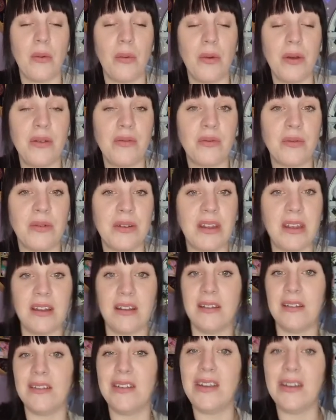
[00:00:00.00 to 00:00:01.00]
word of warning,
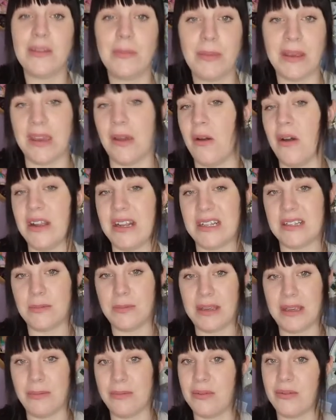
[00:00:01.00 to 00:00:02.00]
just be kind to
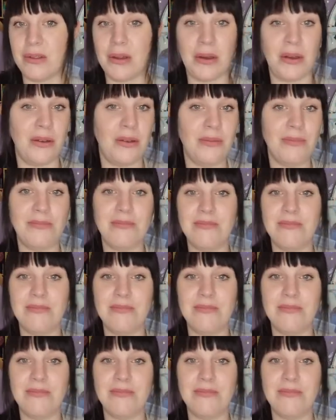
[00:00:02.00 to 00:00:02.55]
people though.